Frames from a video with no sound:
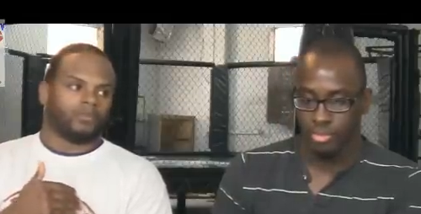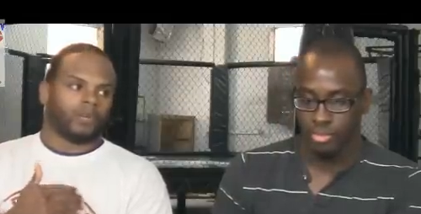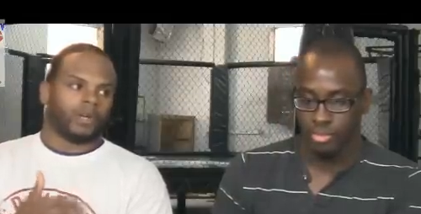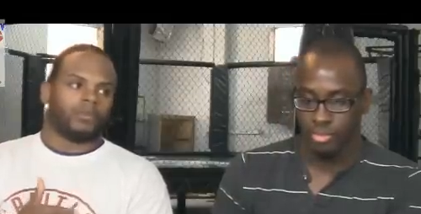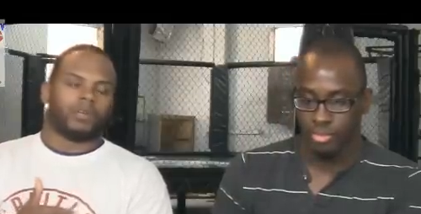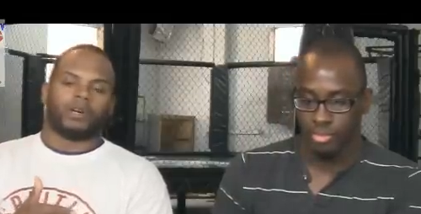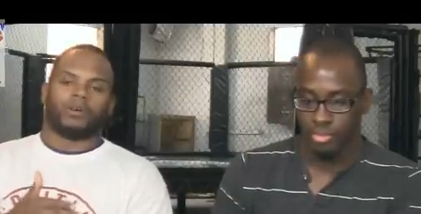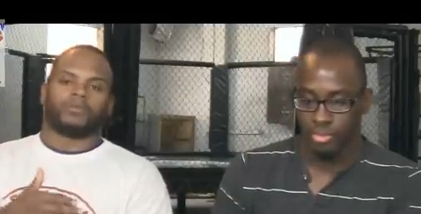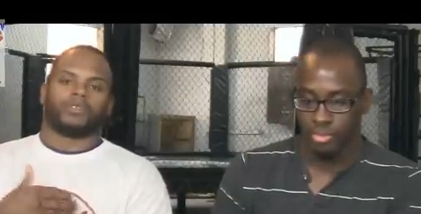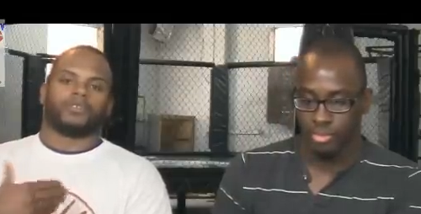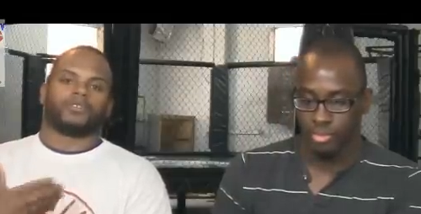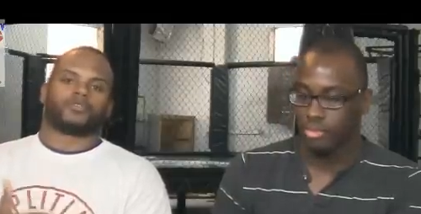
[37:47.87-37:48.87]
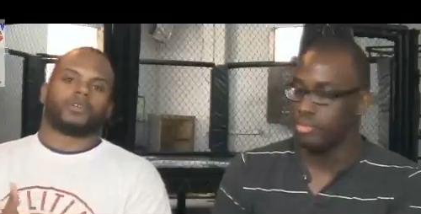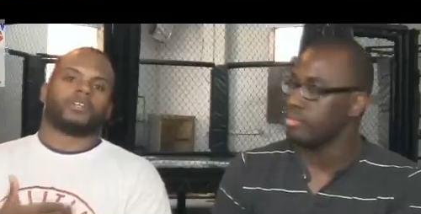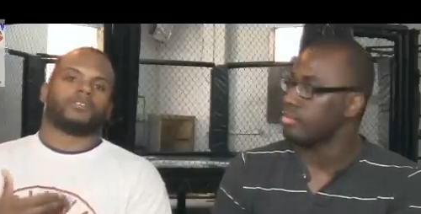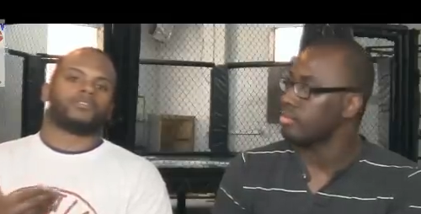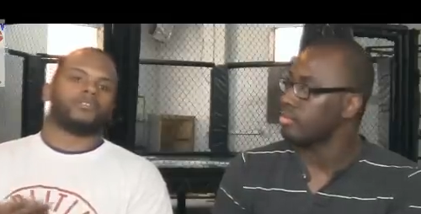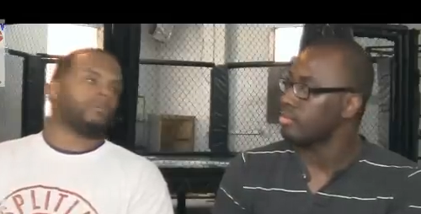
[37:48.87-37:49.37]
Speaker 1: well known through their
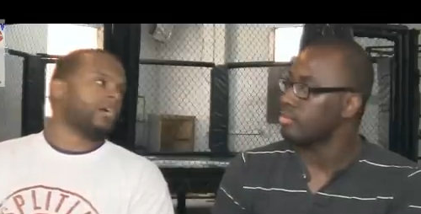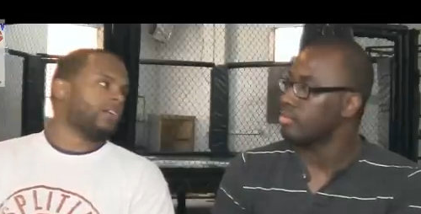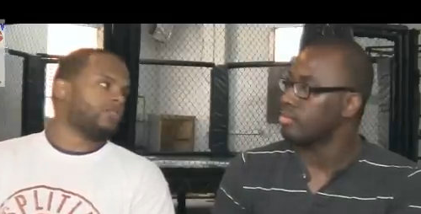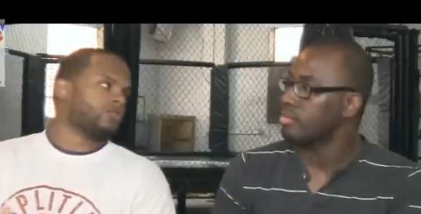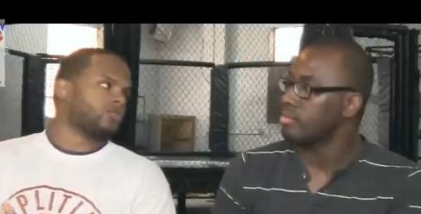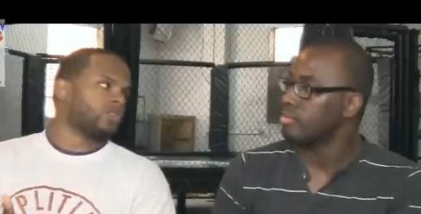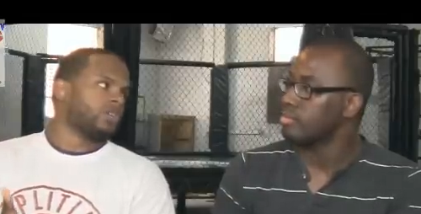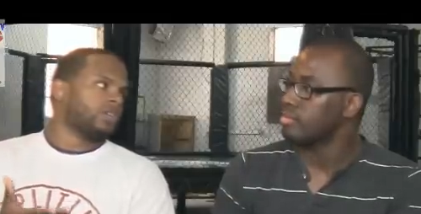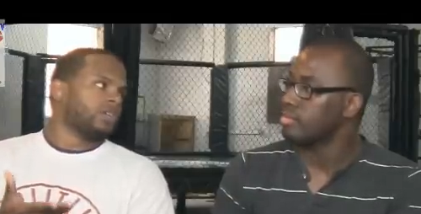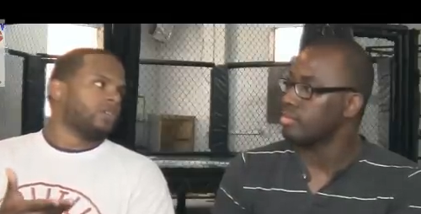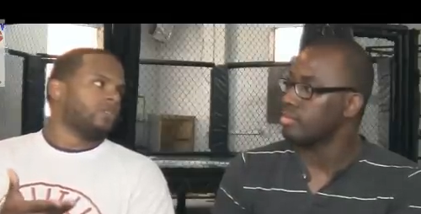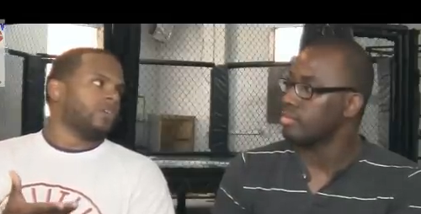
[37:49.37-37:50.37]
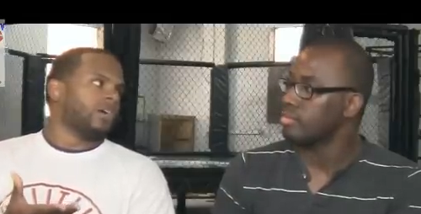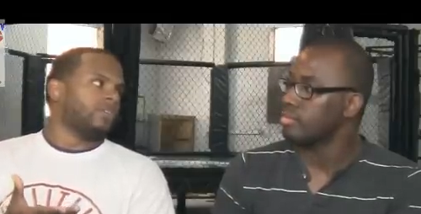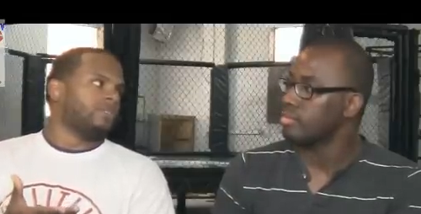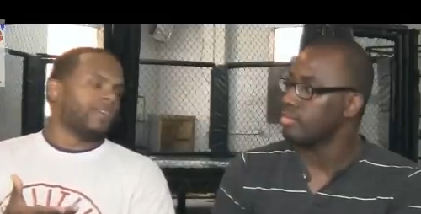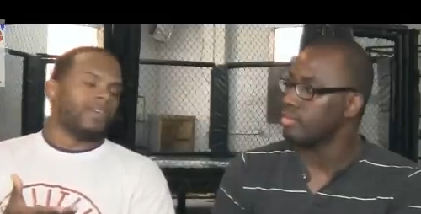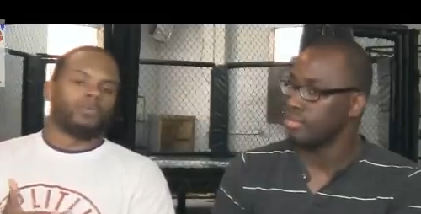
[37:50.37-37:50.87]
trainers, their managers,
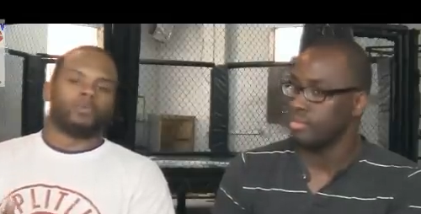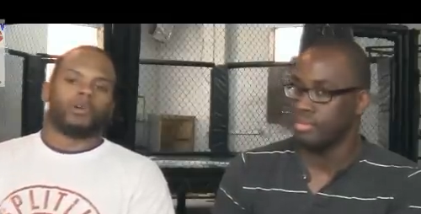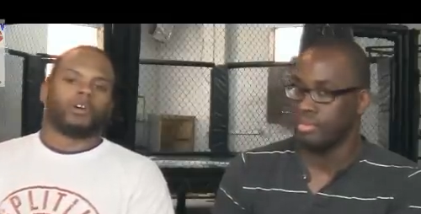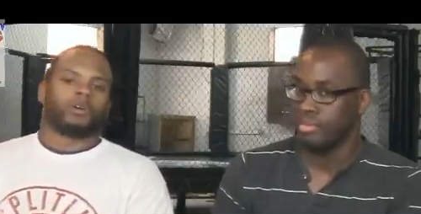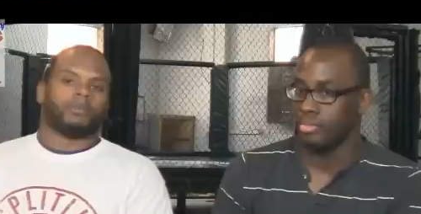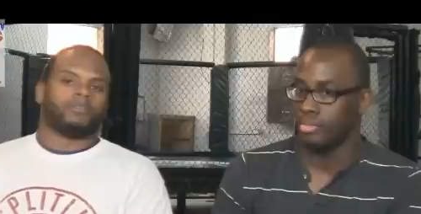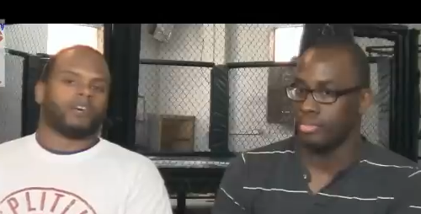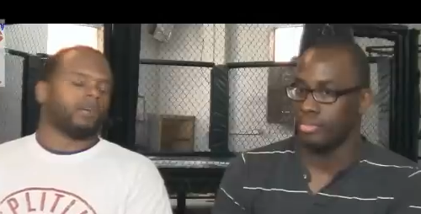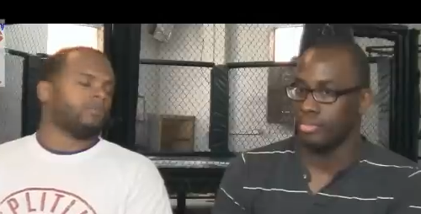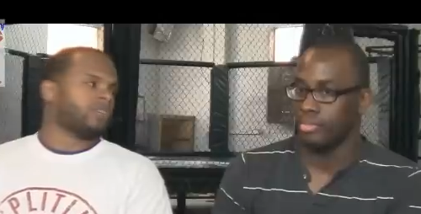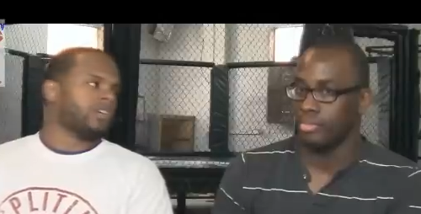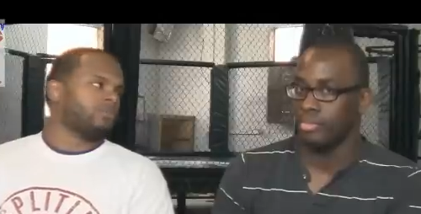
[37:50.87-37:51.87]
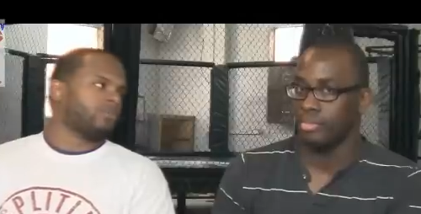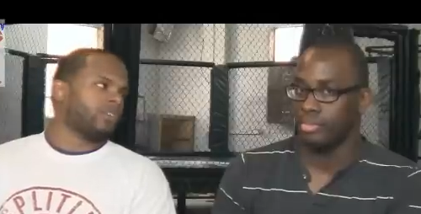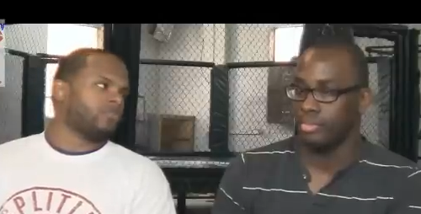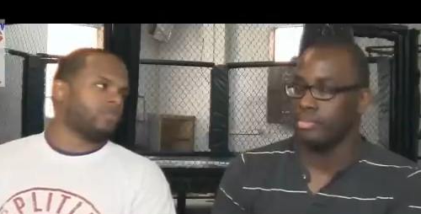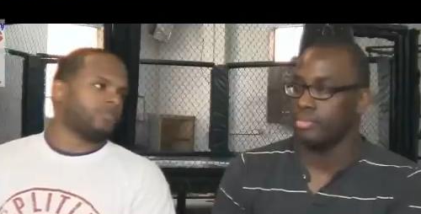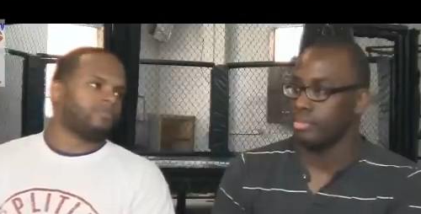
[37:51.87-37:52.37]
that they would welcome a fight with Keith
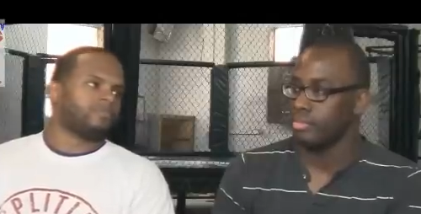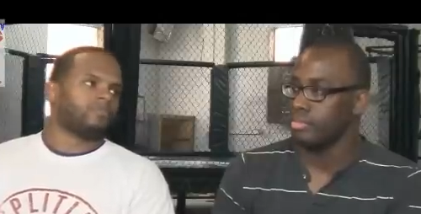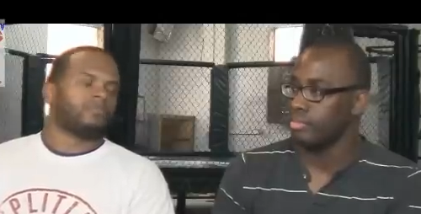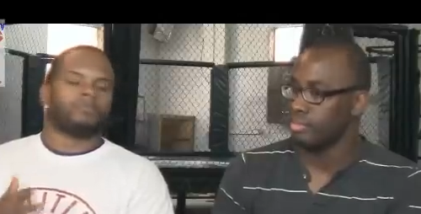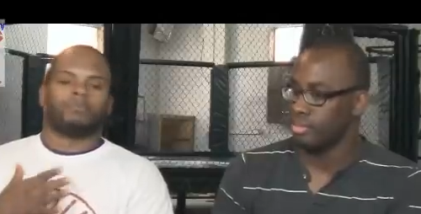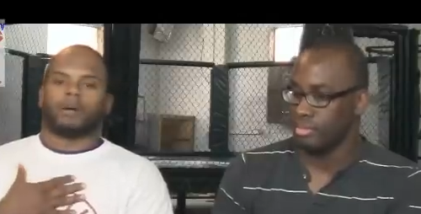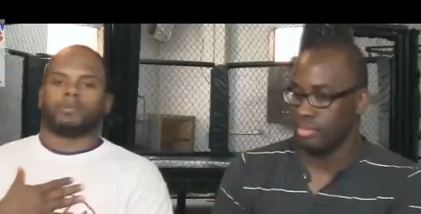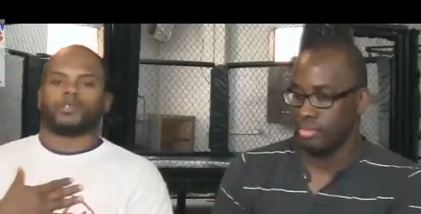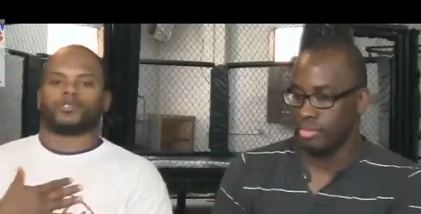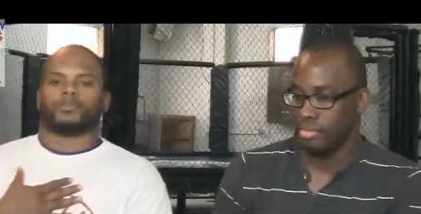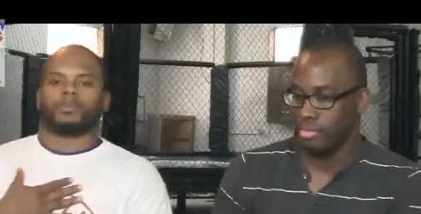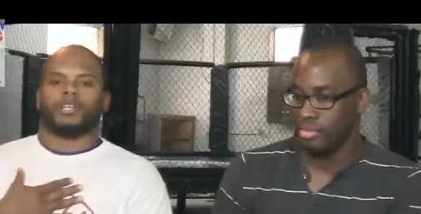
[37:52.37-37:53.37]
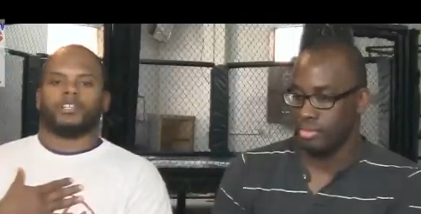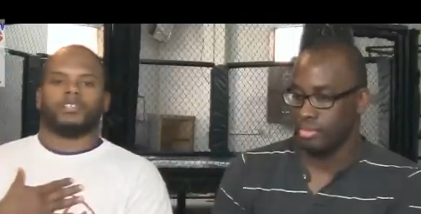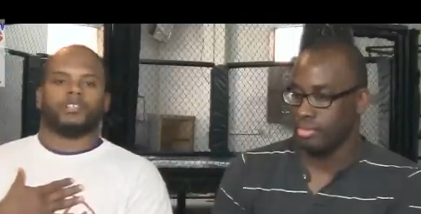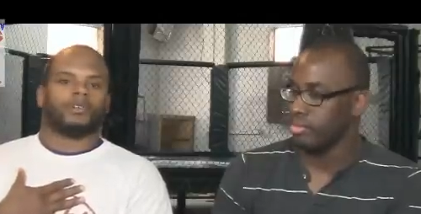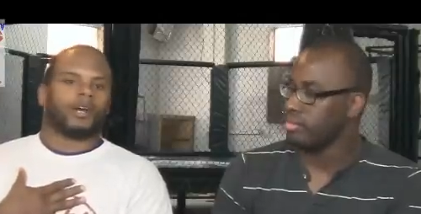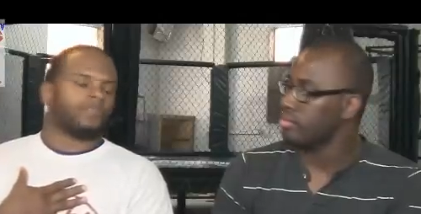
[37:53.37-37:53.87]
Richardson. My personal
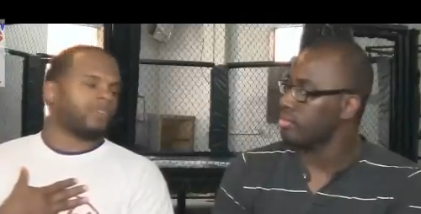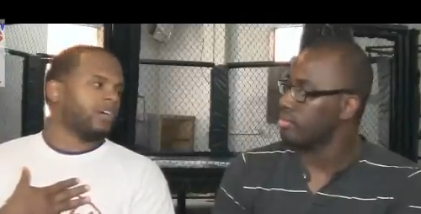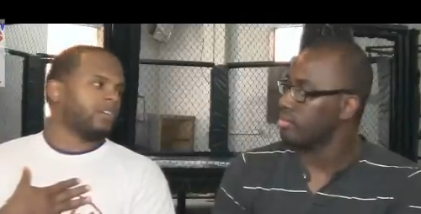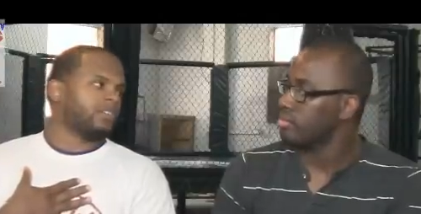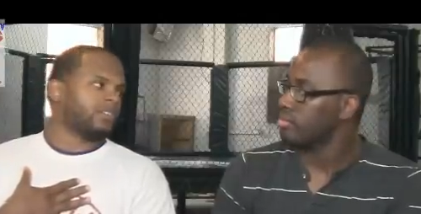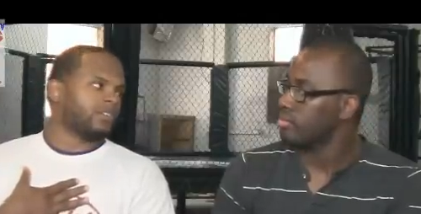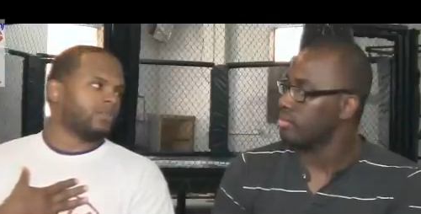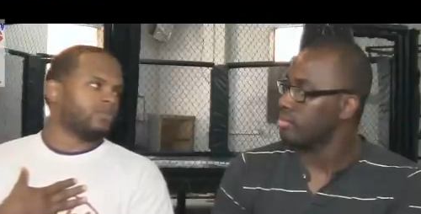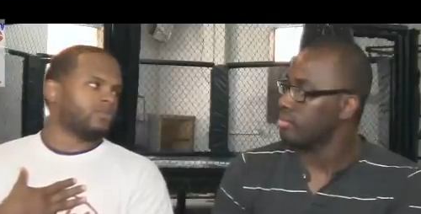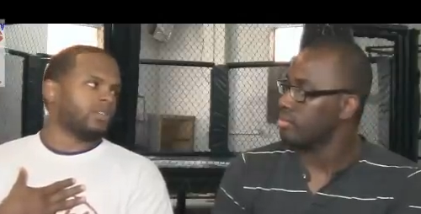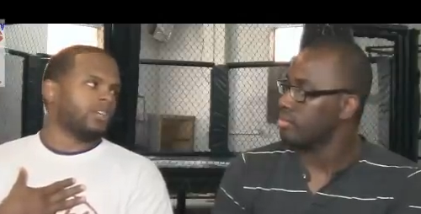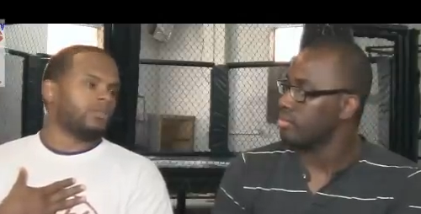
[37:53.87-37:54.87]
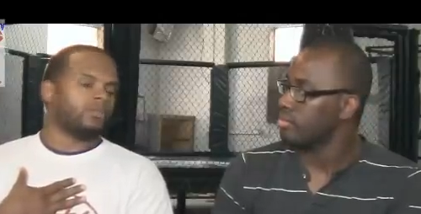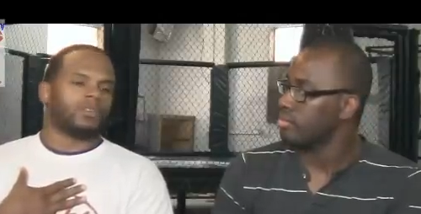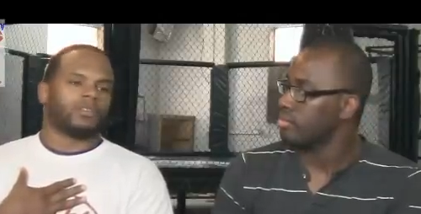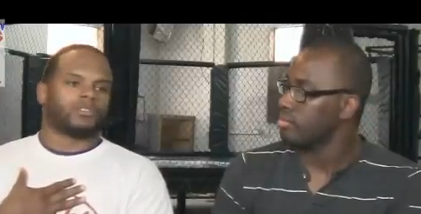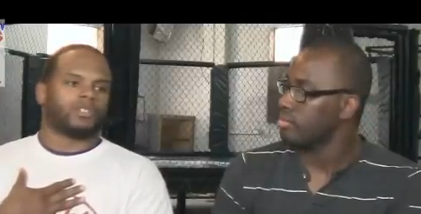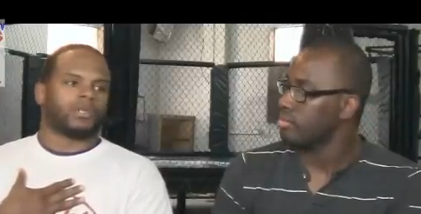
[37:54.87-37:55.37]
opinion, do I think that those either one
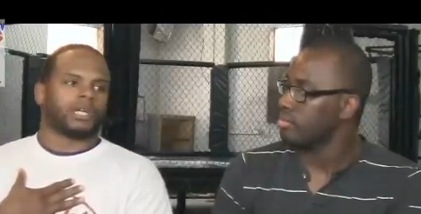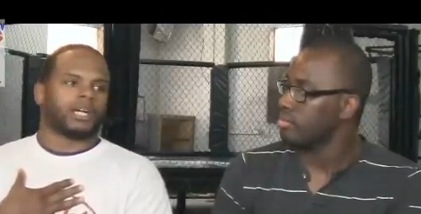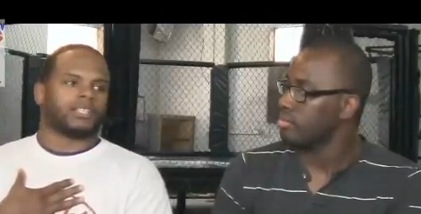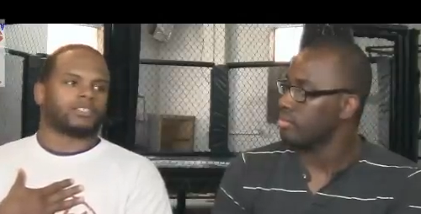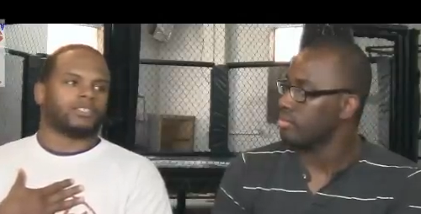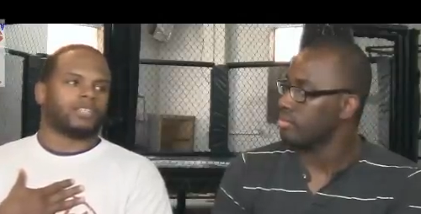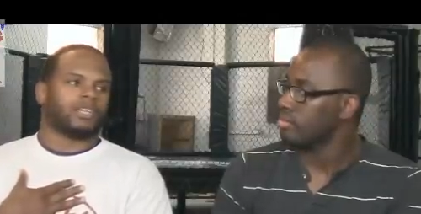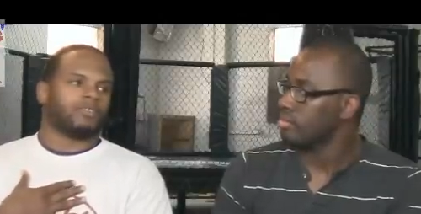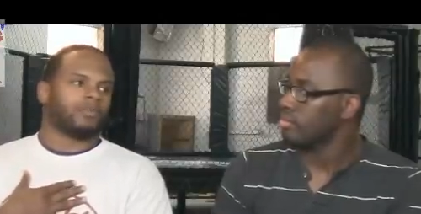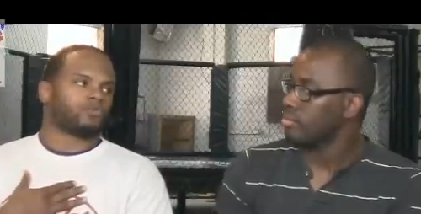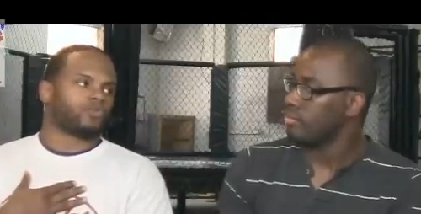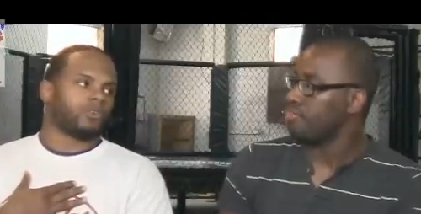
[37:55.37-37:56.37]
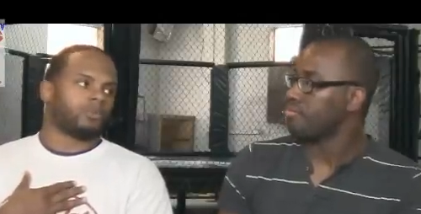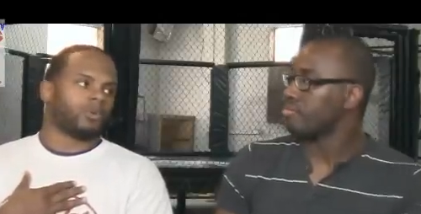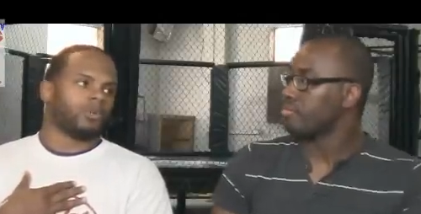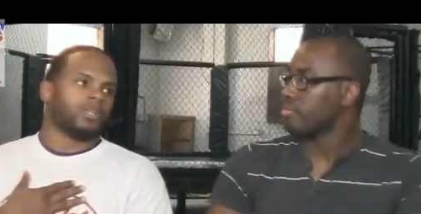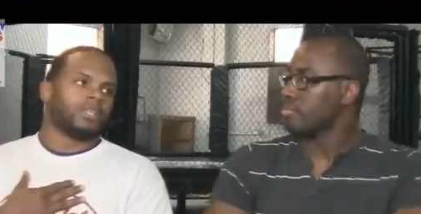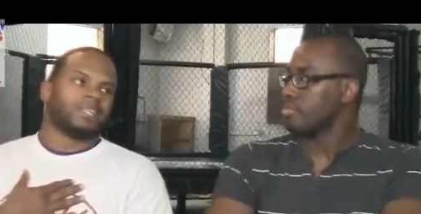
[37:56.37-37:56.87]
of those two guys could give him trouble?